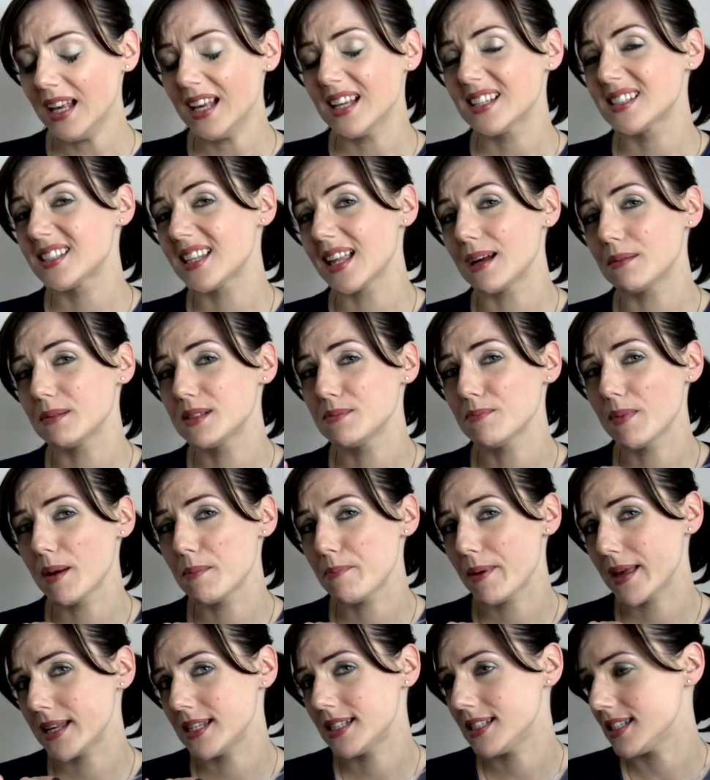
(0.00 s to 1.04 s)
So that was my
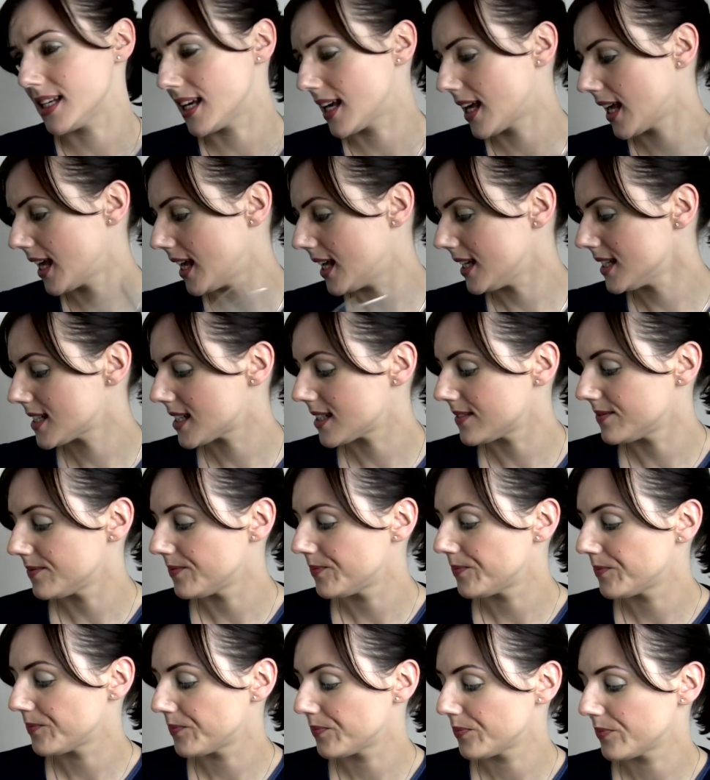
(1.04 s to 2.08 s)
basic kit.
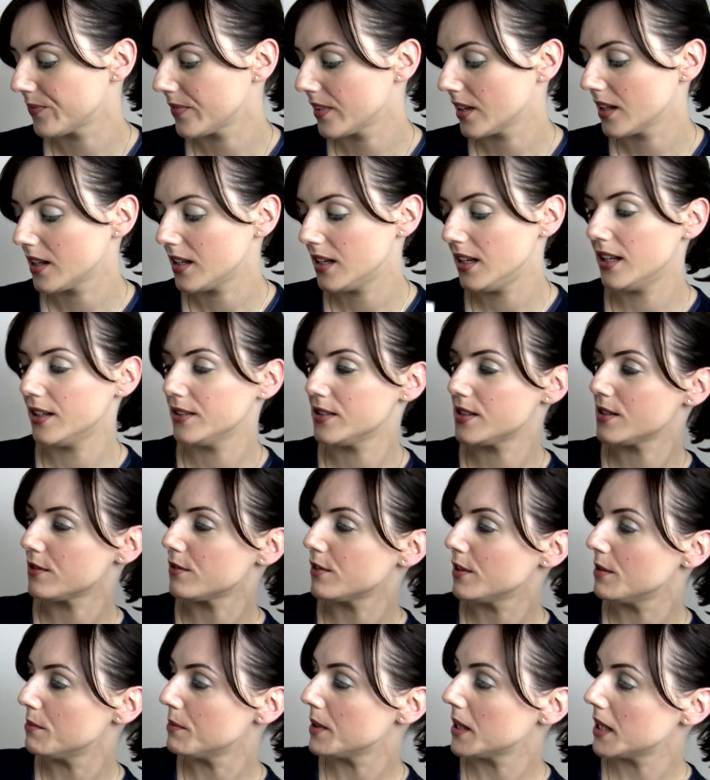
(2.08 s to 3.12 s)
Loads of
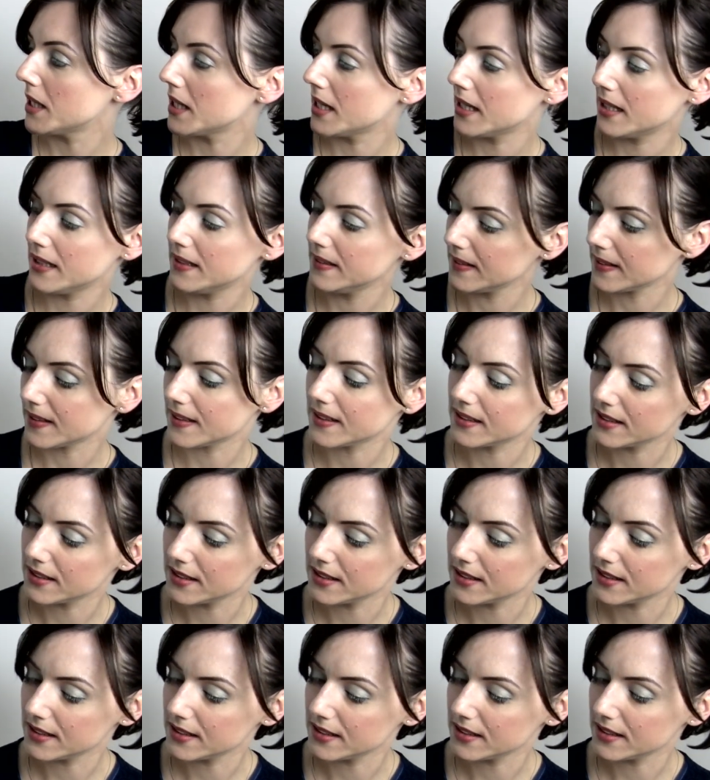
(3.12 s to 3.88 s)
room in there, look.